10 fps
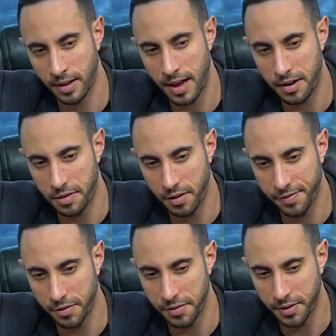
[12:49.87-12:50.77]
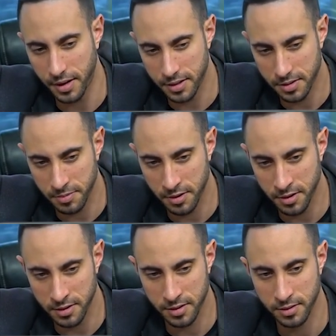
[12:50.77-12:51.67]
Added 34 new
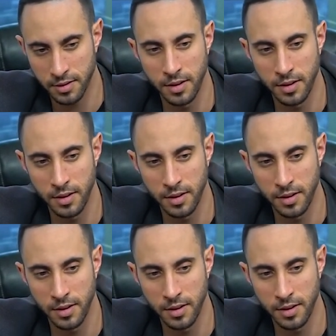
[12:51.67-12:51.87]
customers,